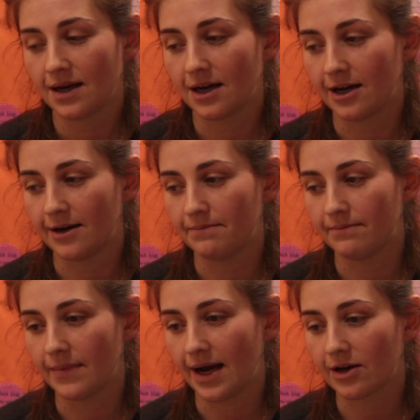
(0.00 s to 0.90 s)

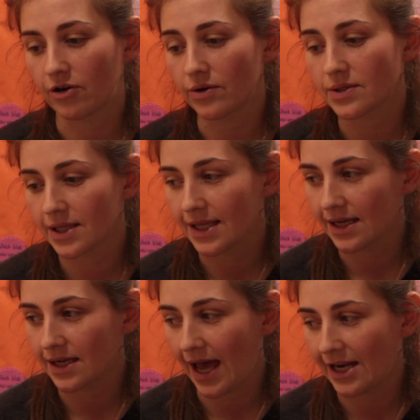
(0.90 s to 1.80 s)
And I also
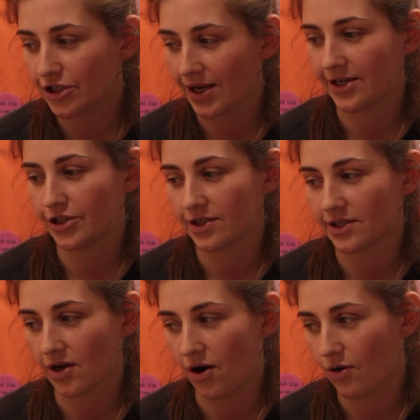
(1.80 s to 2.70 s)
think education
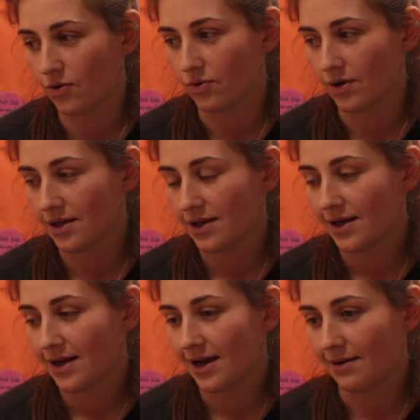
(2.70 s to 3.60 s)
as a whole,
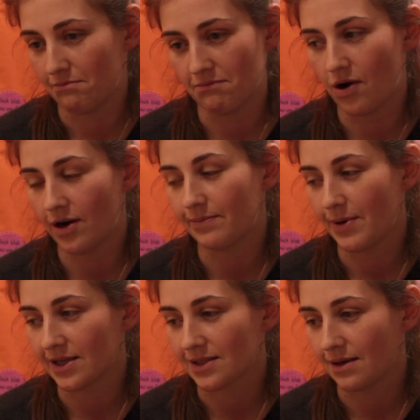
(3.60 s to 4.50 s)
my
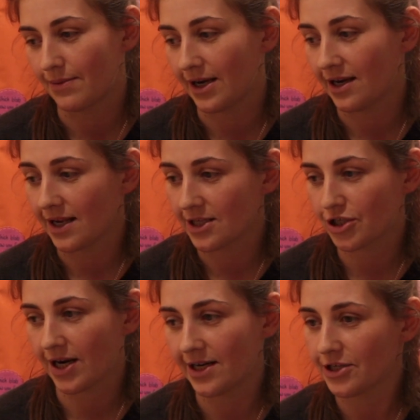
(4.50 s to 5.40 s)
personal opinion, is
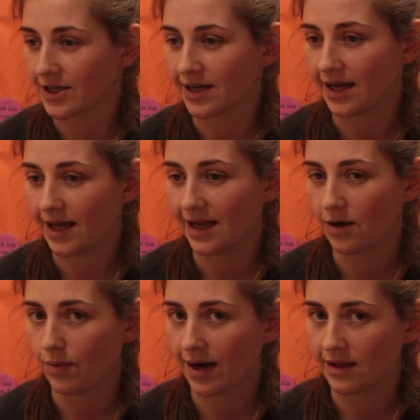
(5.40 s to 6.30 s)
changing in
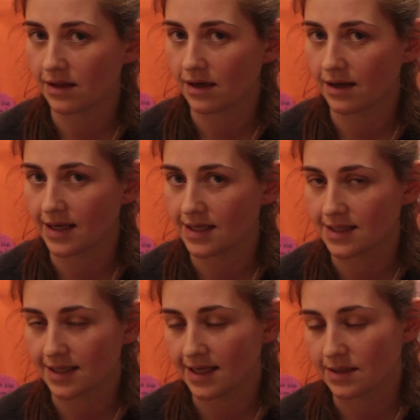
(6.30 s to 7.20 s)
a way that
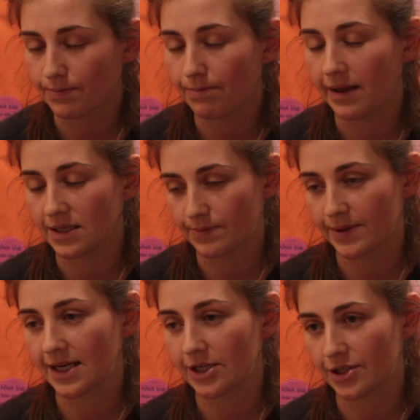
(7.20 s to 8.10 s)
is
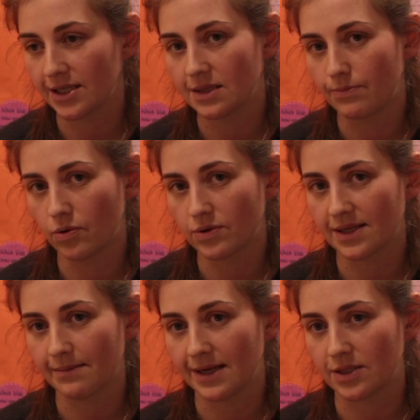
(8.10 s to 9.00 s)
potentially
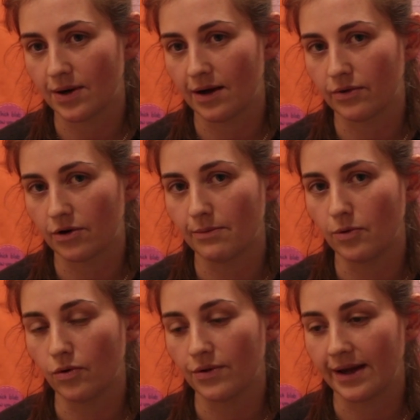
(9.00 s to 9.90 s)
supporting mental health a lot
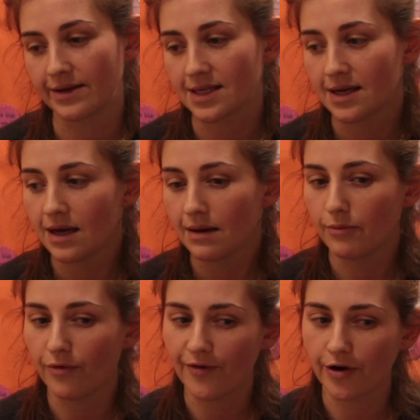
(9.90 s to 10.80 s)
more. There's
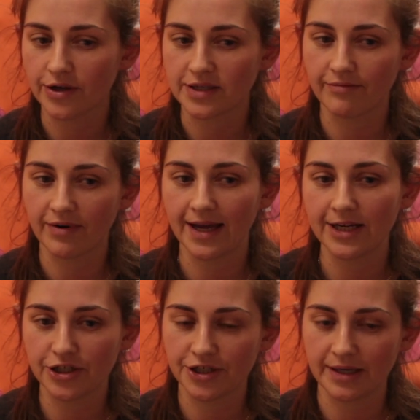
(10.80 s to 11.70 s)
more focus on
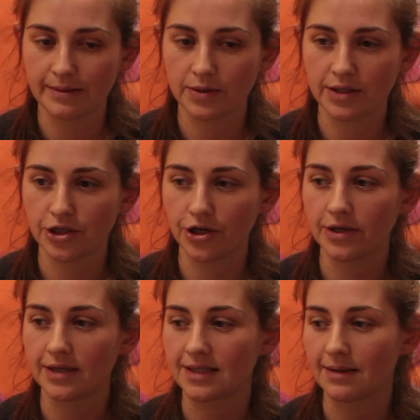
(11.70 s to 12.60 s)
relationships with
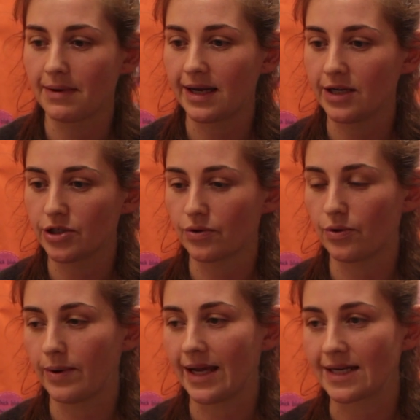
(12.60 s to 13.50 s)
students and making sure
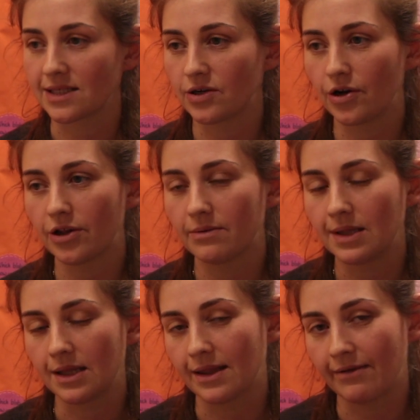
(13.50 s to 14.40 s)
that we get to know them
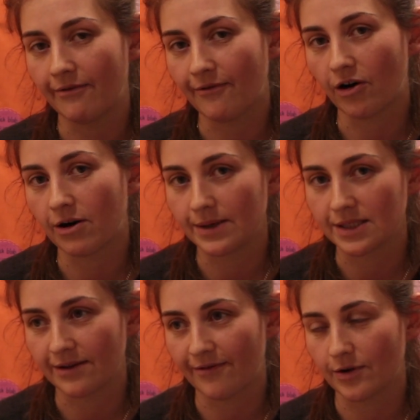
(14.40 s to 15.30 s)
and that they're
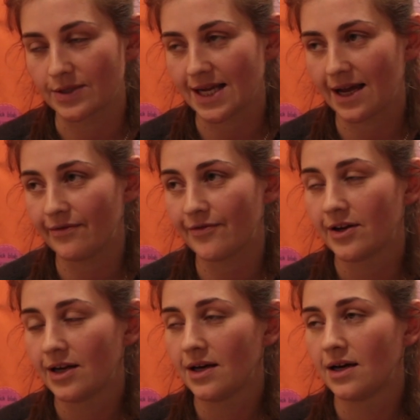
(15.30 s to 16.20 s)
environments that feel
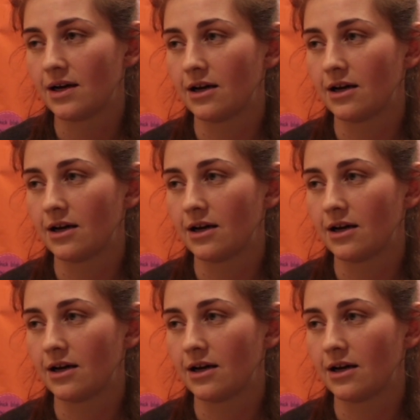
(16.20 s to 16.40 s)
safe.